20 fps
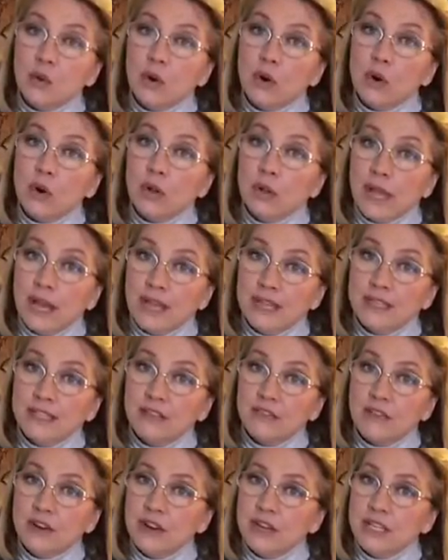were, like I
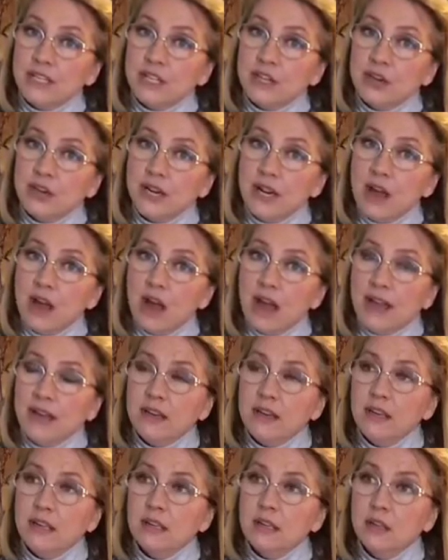said, very
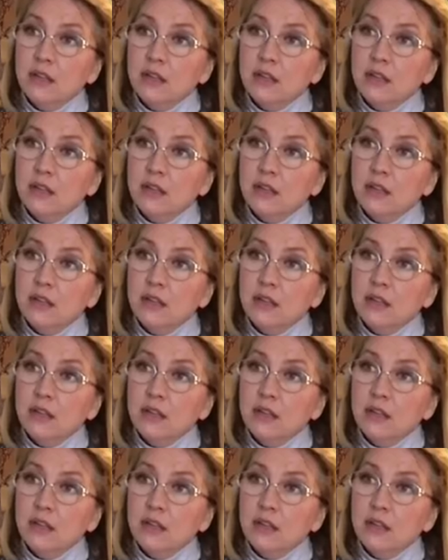teary-eyed,